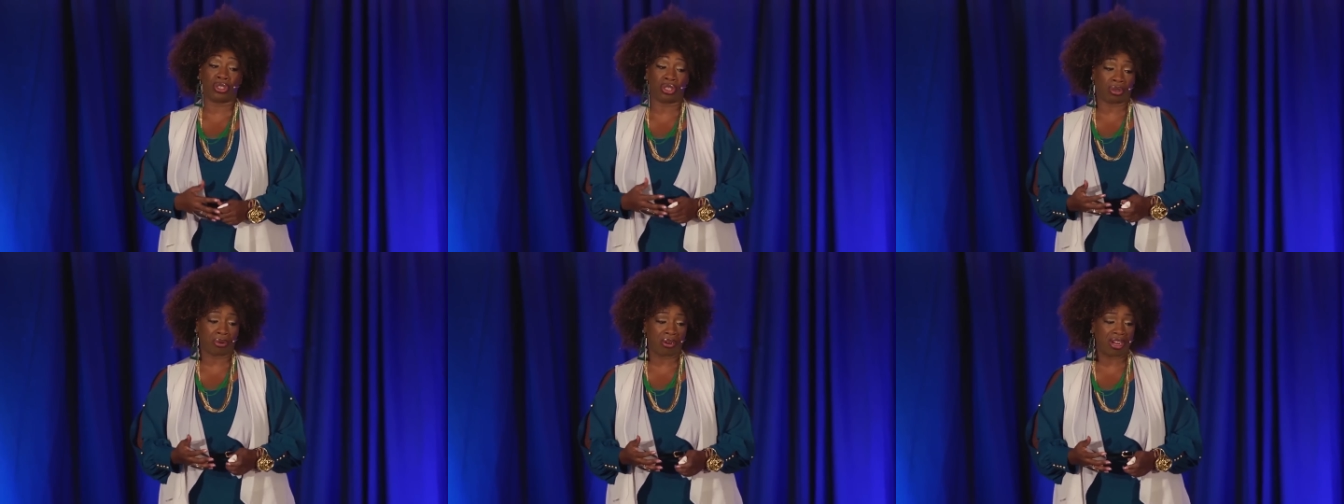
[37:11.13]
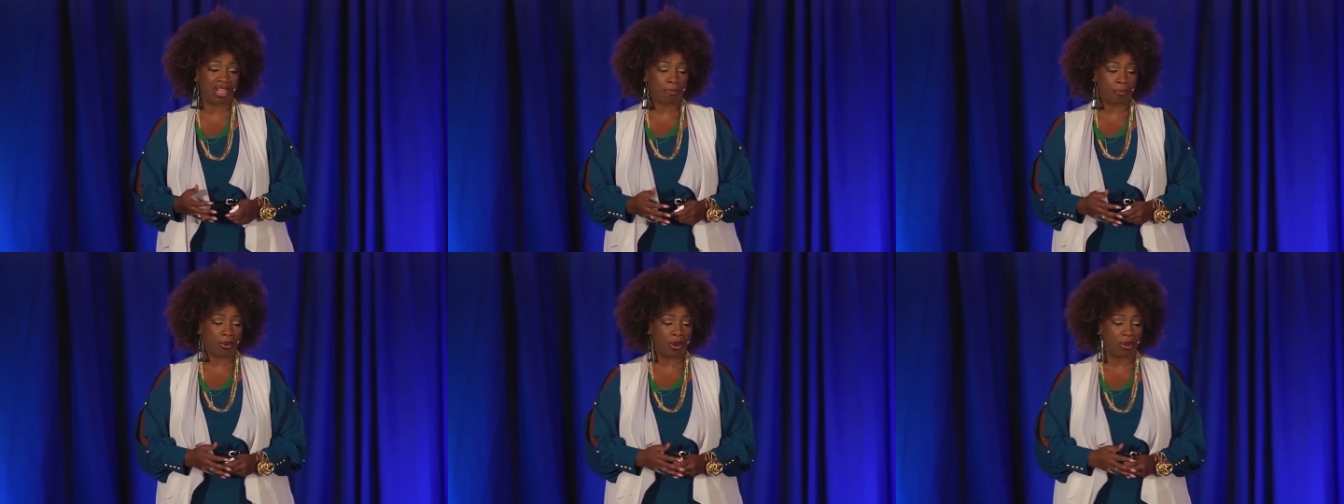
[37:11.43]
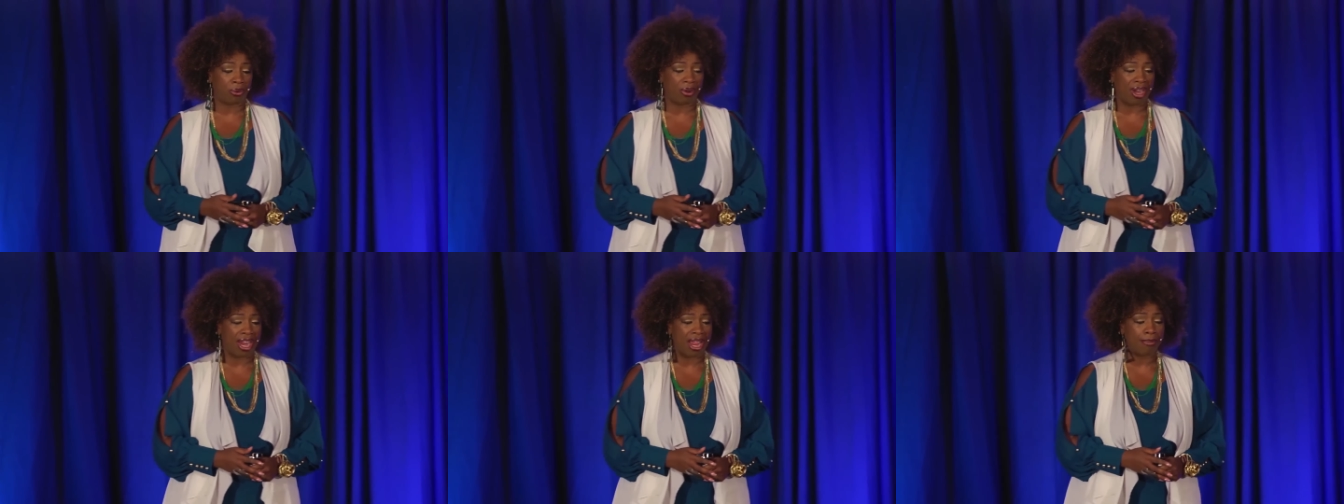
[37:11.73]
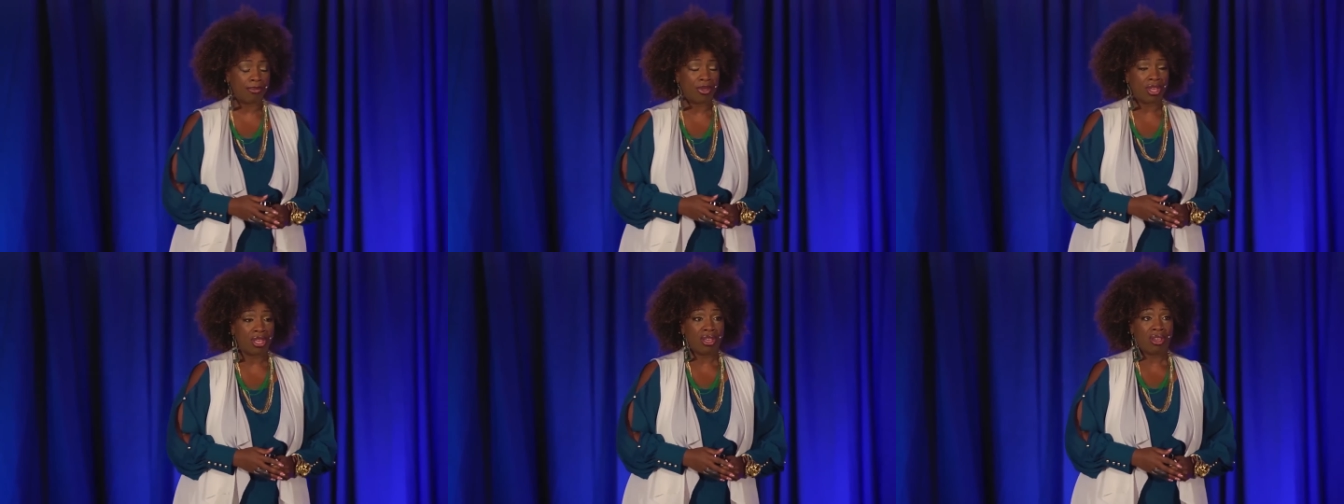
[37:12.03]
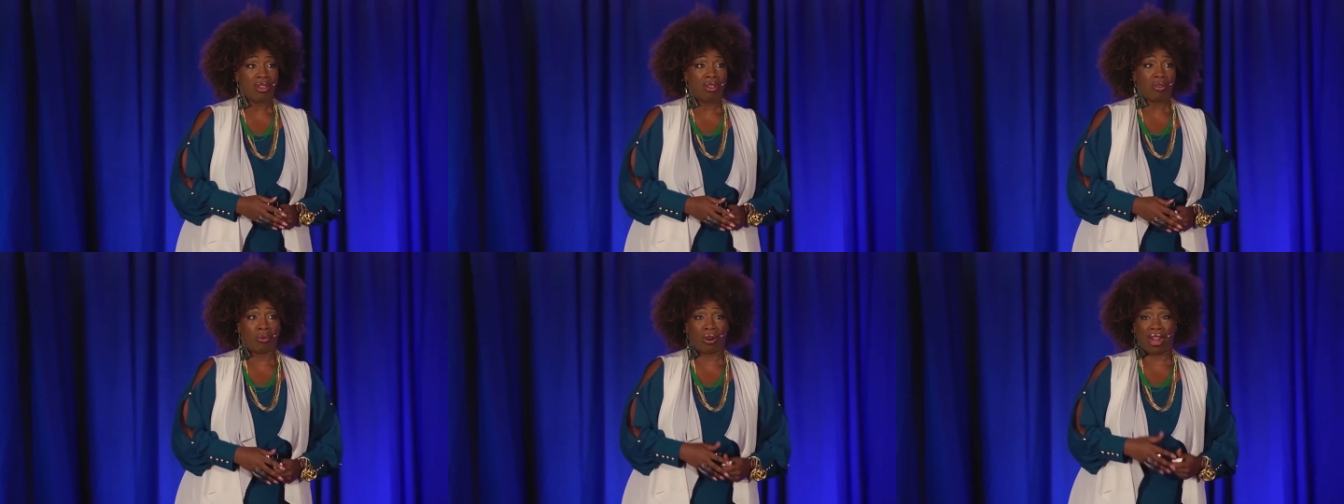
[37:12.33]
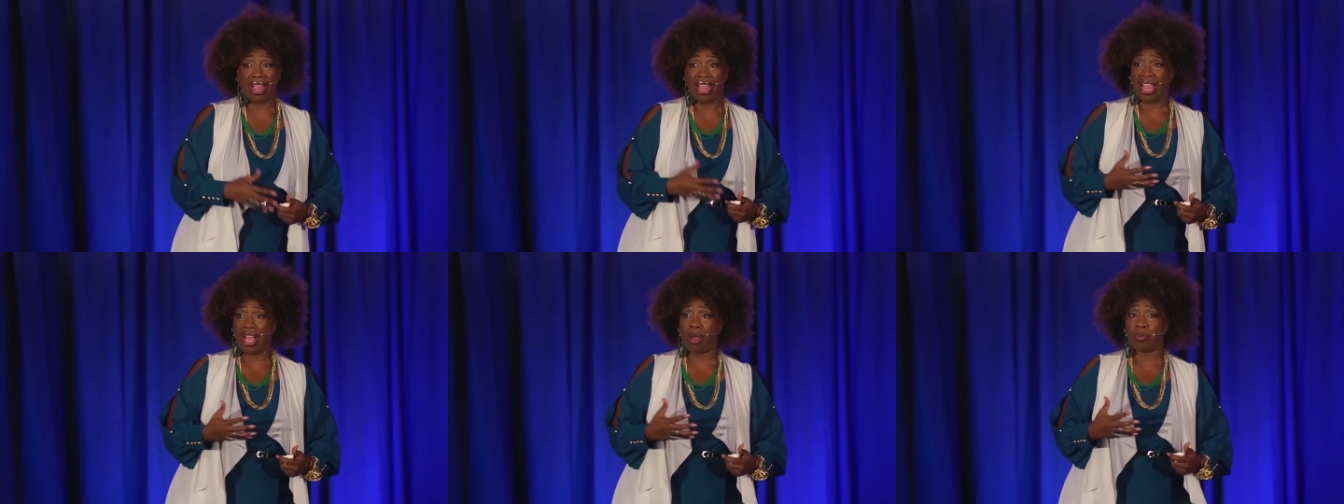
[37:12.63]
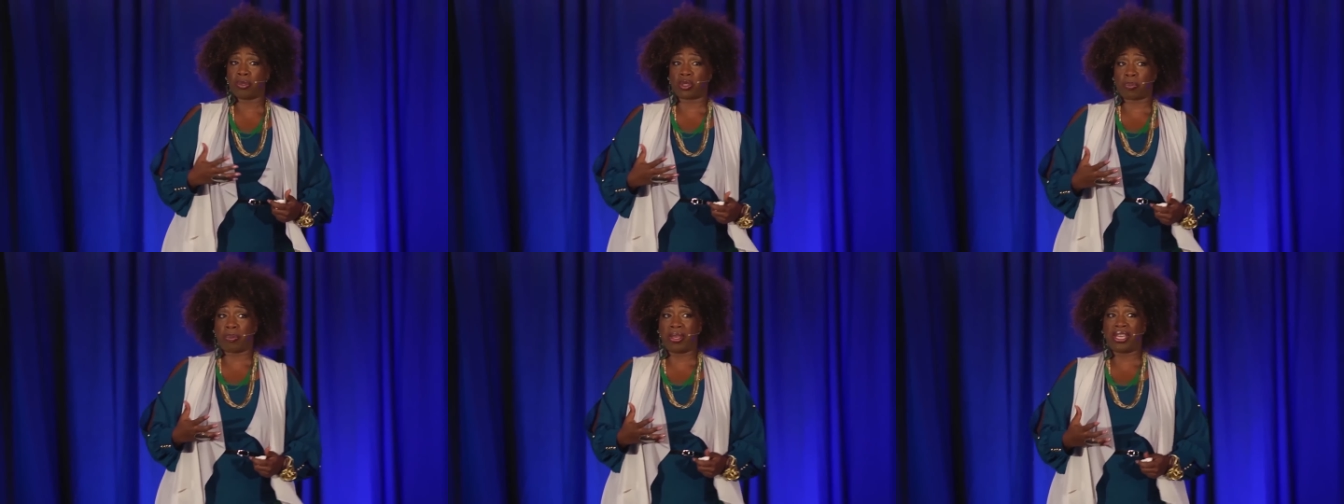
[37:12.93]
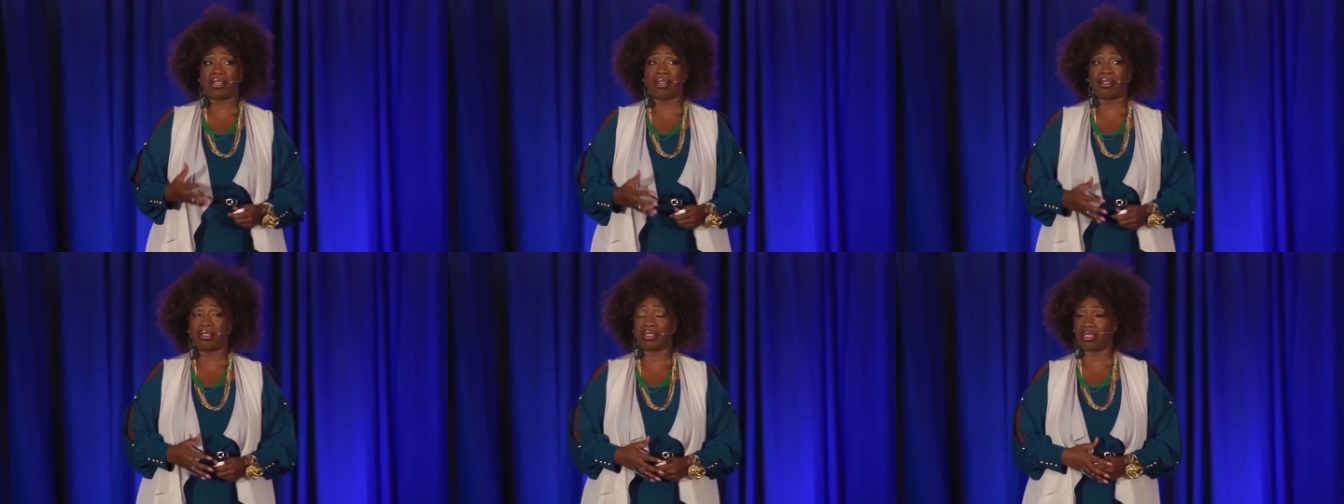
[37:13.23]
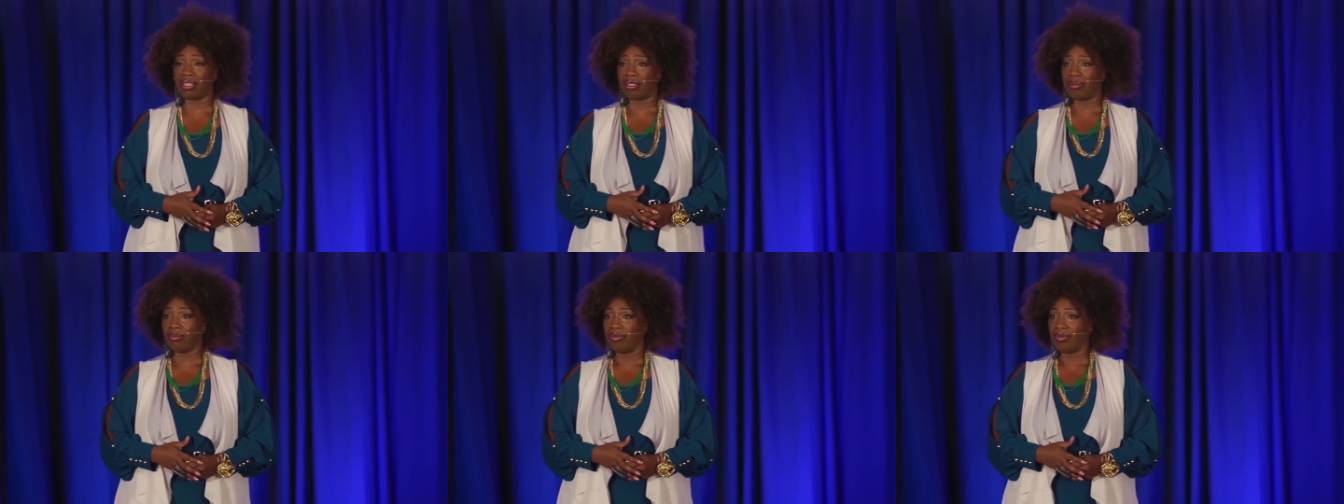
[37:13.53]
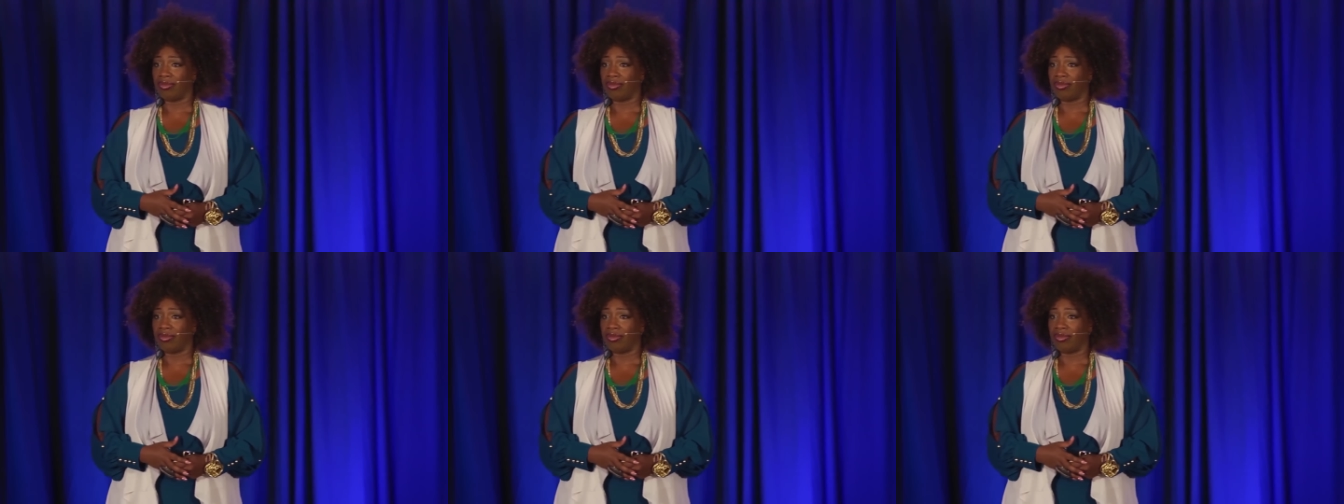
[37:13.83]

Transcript: to create a program where I help speakers